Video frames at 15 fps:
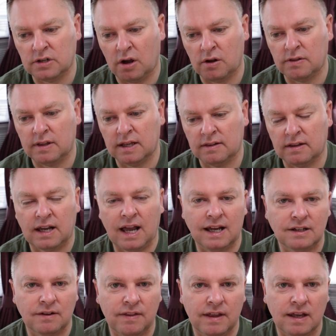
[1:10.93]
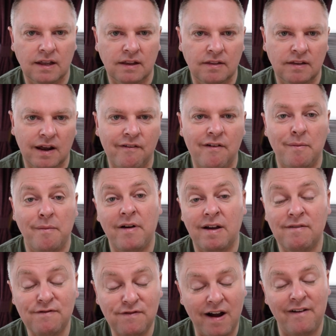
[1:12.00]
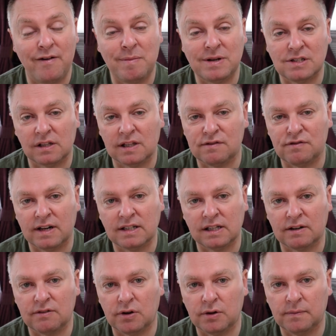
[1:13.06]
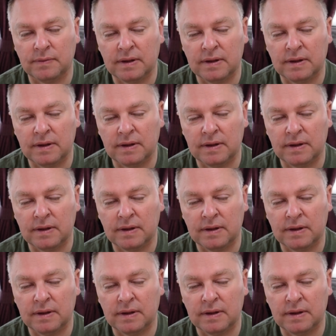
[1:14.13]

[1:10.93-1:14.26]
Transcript: down the environmentally friendly route.